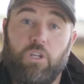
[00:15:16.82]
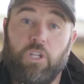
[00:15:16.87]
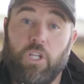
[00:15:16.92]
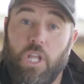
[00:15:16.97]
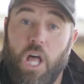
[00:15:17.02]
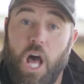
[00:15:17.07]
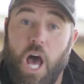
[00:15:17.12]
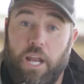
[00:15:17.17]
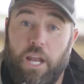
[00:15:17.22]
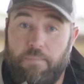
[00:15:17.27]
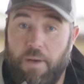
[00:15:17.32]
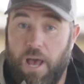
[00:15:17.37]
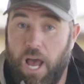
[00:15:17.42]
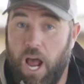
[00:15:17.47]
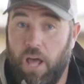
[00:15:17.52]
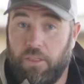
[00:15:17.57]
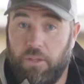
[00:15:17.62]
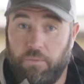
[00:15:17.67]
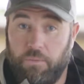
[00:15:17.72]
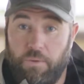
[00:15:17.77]
a lot about
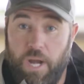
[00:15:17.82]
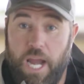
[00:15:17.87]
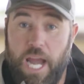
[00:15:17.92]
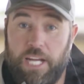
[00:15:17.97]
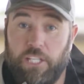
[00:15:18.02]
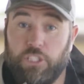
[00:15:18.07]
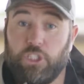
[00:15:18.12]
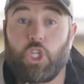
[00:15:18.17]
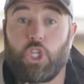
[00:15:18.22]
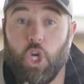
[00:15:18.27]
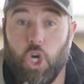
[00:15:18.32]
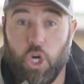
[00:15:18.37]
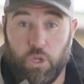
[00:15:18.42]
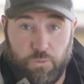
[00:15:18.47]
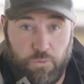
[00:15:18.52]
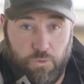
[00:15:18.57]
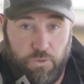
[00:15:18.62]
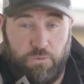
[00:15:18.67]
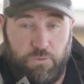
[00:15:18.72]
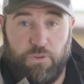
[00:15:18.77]
how the rain is good
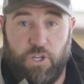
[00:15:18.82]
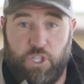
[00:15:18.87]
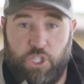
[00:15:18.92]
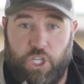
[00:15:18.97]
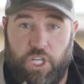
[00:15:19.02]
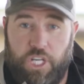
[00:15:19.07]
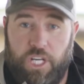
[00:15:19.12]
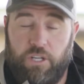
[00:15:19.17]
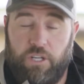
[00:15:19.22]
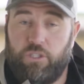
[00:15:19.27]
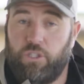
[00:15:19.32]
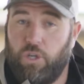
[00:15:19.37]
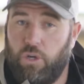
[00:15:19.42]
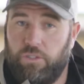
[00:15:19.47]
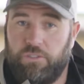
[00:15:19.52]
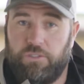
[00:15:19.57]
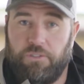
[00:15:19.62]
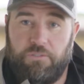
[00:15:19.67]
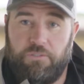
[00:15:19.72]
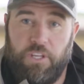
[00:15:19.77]
for the fishing here. It
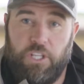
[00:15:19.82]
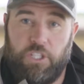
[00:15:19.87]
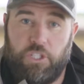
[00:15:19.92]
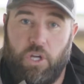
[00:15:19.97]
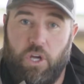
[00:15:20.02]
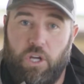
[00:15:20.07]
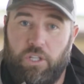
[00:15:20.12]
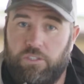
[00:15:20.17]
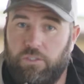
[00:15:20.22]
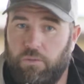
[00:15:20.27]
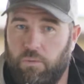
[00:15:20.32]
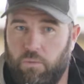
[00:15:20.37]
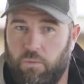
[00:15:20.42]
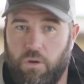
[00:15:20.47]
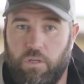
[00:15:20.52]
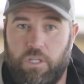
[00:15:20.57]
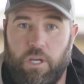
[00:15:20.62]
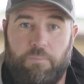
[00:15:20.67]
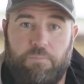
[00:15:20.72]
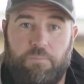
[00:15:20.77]
turns the fish on. So we woke up